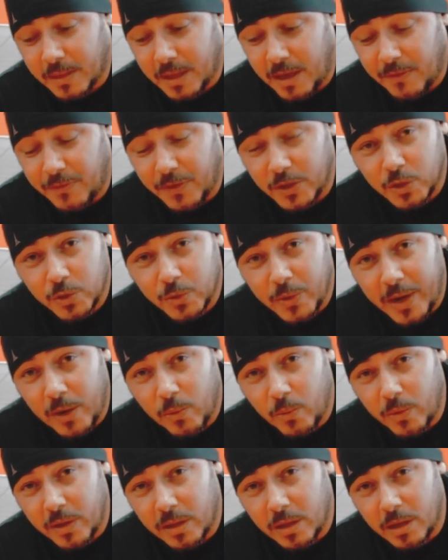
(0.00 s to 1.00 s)
if you
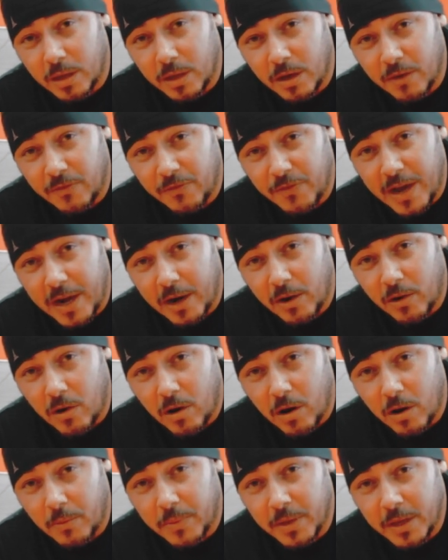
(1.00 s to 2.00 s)
train with a
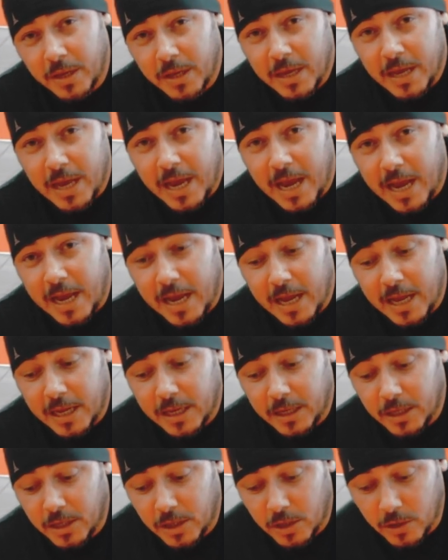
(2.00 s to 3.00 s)
firearm
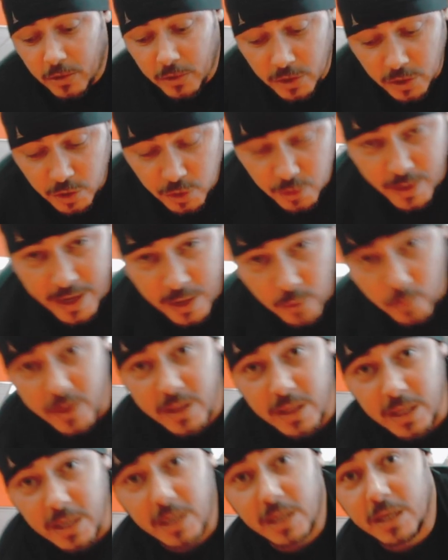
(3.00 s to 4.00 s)
and, you train
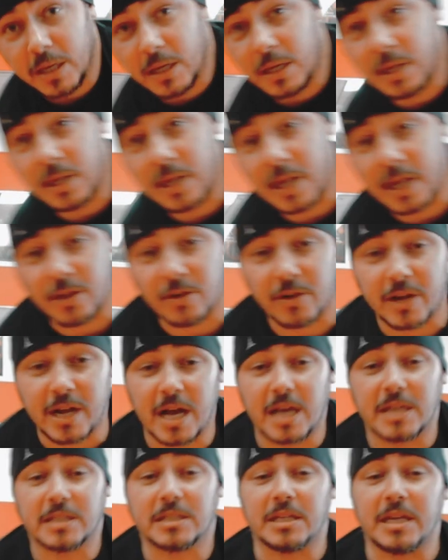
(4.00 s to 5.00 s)
with it and you're
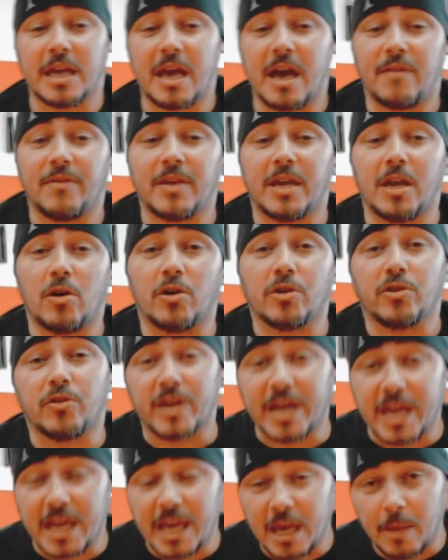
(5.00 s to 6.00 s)
constantly having it on your
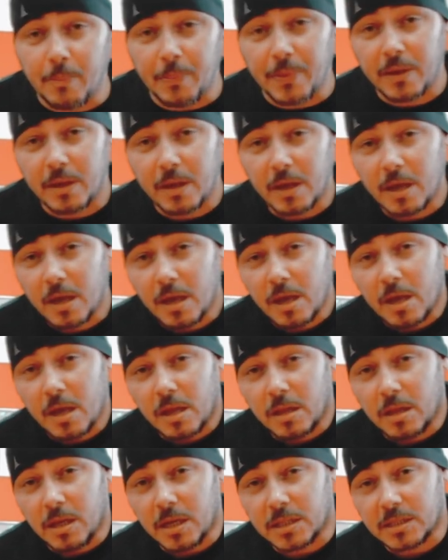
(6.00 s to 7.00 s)
hip
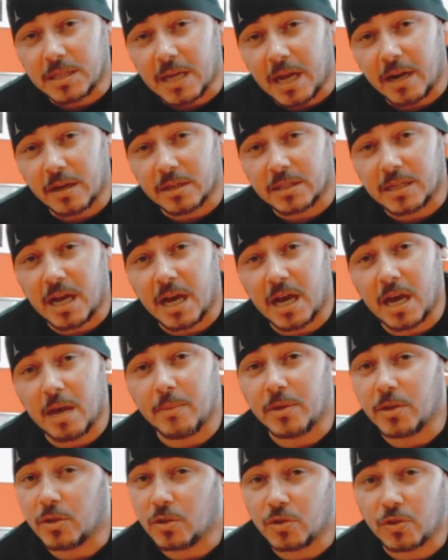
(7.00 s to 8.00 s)
the entire
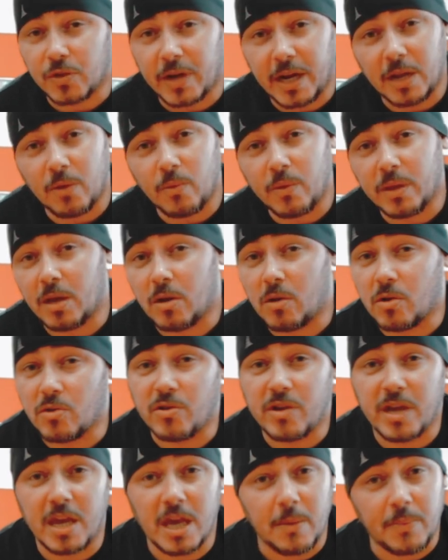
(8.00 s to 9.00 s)
time, and you're training with it on
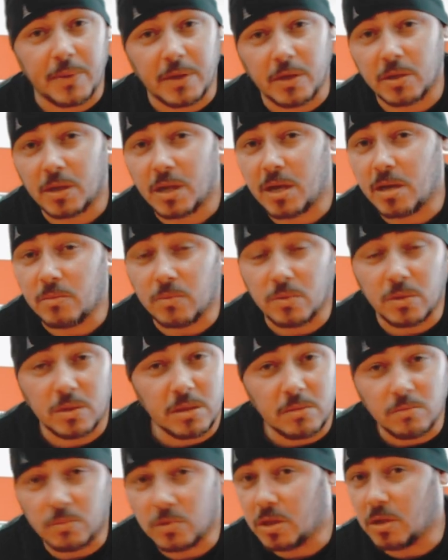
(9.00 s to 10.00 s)
your hip, and you're
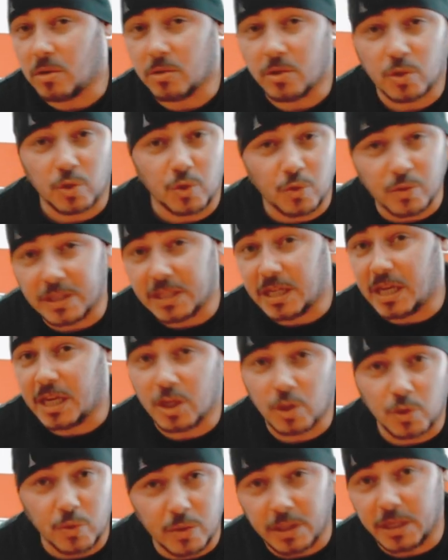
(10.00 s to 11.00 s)
drilling it
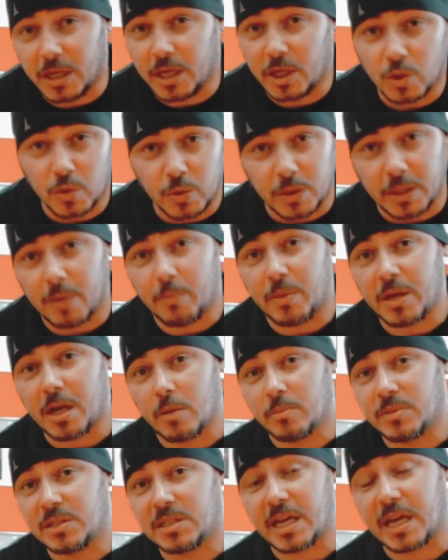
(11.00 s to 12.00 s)
and drilling it and drilling it. It
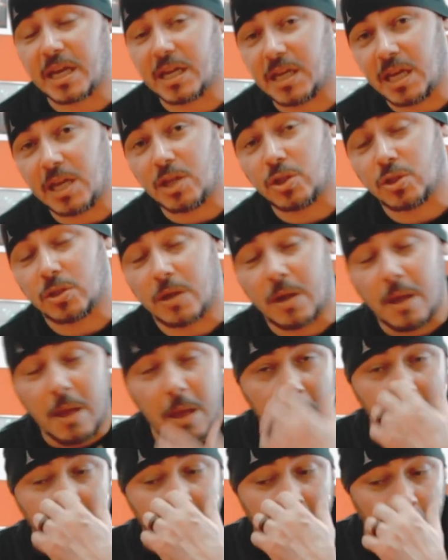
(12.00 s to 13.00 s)
becomes second nature,
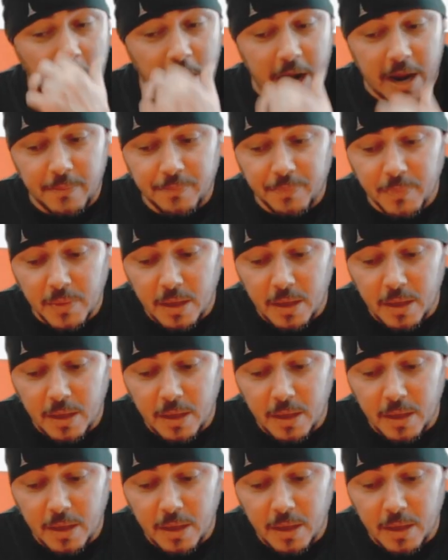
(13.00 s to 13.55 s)
right?